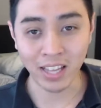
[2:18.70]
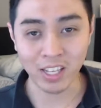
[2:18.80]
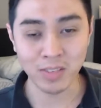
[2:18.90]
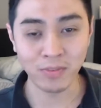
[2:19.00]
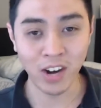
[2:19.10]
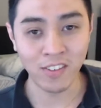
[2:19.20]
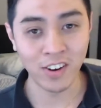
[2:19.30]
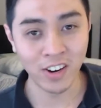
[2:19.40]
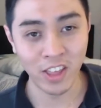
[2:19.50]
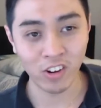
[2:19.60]
them
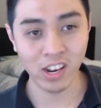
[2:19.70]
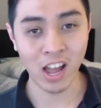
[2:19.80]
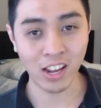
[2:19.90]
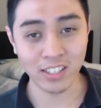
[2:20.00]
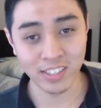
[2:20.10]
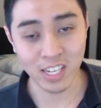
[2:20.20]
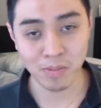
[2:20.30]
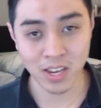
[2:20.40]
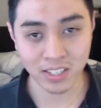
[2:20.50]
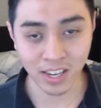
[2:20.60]
forever, and they'll not get sneak
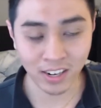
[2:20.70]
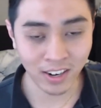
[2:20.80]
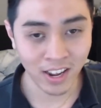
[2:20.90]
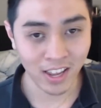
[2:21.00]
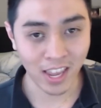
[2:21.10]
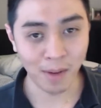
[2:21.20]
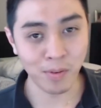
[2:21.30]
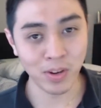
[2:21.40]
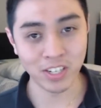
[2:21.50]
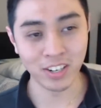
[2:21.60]
peeks, and yeah,
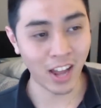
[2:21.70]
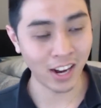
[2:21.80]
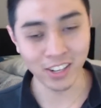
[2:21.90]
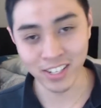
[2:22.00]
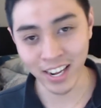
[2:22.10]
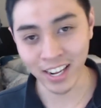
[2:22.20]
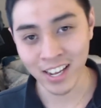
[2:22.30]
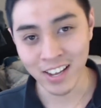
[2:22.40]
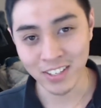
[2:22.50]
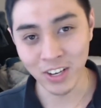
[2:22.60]
pretty much not a good day.
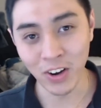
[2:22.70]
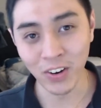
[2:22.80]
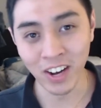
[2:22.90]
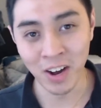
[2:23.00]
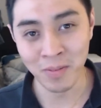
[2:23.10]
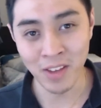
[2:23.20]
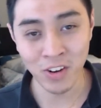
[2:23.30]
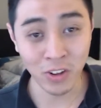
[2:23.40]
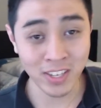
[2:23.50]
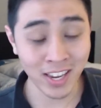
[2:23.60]
So if
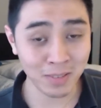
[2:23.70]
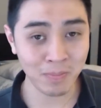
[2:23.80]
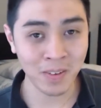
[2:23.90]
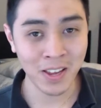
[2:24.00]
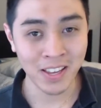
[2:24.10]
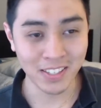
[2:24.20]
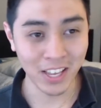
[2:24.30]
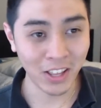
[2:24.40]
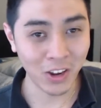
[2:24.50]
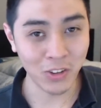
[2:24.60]
you're OTS
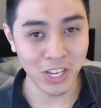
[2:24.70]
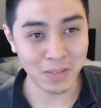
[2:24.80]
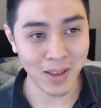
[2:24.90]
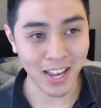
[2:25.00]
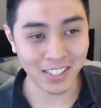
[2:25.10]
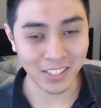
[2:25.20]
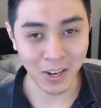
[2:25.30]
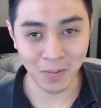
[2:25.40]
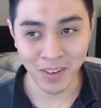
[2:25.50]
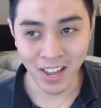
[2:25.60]
selling OTS packs,
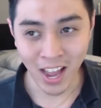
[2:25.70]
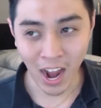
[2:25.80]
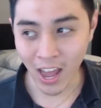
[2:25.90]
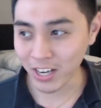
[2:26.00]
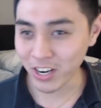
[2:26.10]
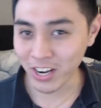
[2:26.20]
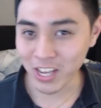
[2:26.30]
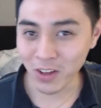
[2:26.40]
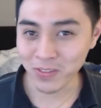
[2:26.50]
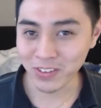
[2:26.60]
I'm not trying to
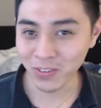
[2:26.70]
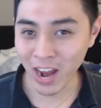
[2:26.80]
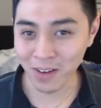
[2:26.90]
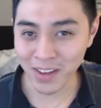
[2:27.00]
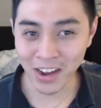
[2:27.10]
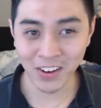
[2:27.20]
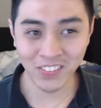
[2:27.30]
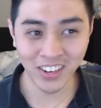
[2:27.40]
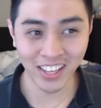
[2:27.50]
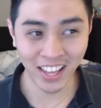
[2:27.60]
tell them to rat them out,
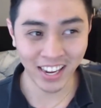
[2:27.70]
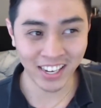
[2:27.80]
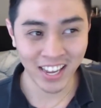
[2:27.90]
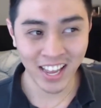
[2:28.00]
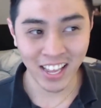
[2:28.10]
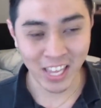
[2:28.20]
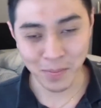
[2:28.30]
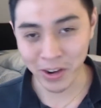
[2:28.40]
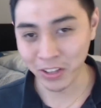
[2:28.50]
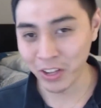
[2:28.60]
but like keep
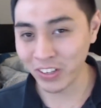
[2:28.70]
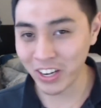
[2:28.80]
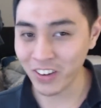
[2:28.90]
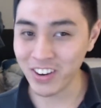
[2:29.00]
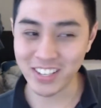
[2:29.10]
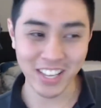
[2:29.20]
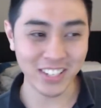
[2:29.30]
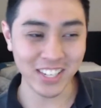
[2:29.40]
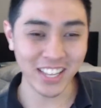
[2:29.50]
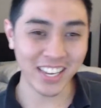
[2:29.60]
it on low if you're still
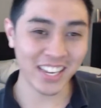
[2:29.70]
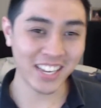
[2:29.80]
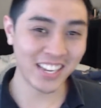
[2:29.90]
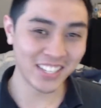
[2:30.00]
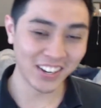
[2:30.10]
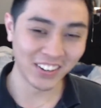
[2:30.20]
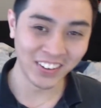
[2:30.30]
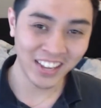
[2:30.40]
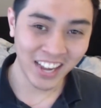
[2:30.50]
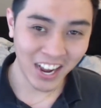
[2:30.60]
selling it.
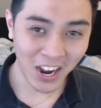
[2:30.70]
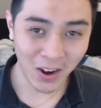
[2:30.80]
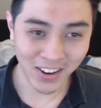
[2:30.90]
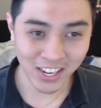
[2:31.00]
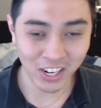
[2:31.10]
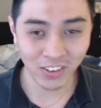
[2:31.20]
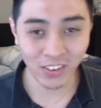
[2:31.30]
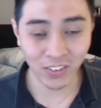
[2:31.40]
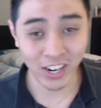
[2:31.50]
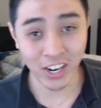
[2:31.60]
So yeah, you
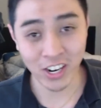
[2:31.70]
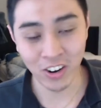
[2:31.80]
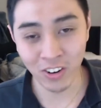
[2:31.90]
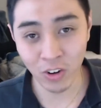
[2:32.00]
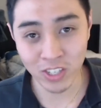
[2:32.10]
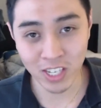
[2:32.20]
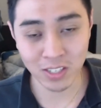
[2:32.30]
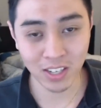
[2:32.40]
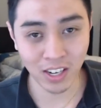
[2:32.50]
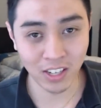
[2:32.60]
don't want to hurt your own
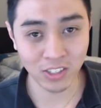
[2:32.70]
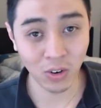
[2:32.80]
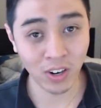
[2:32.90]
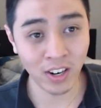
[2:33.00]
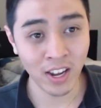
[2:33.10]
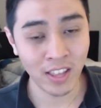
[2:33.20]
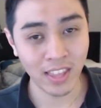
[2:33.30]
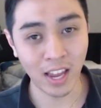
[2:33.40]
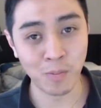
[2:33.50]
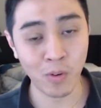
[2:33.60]
OTS store
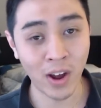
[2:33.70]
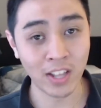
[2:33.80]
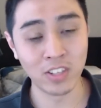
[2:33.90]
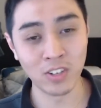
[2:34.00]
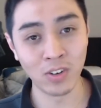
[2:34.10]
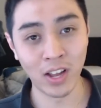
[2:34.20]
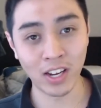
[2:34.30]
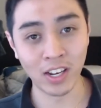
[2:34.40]
that provides you like